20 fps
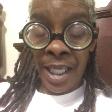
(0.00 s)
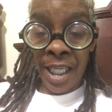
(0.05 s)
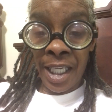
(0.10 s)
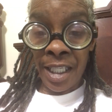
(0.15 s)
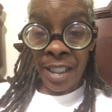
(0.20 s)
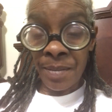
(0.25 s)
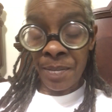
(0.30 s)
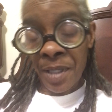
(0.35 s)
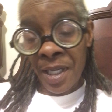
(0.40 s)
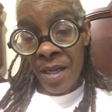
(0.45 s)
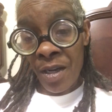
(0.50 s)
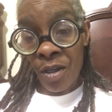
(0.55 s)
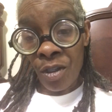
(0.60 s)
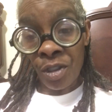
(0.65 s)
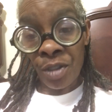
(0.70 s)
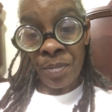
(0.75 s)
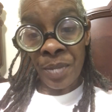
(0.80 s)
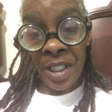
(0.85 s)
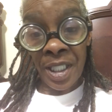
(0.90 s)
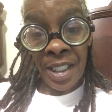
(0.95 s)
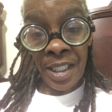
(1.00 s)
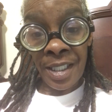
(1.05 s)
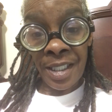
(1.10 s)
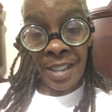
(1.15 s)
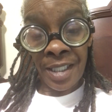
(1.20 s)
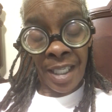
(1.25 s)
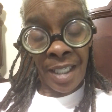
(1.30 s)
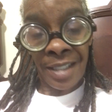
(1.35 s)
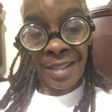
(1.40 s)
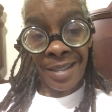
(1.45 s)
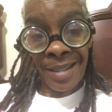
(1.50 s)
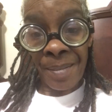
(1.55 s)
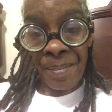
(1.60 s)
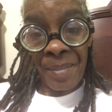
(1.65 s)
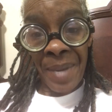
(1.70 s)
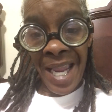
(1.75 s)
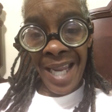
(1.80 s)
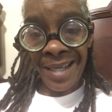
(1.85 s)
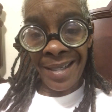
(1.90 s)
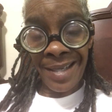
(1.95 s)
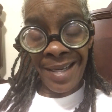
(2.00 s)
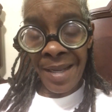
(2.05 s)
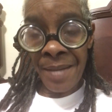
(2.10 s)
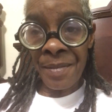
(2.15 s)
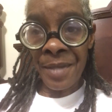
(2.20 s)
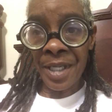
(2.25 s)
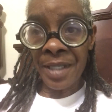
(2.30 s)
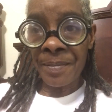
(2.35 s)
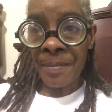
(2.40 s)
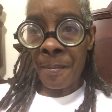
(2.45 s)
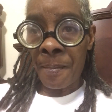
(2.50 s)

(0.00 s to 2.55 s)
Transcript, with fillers: is because since the pandemic,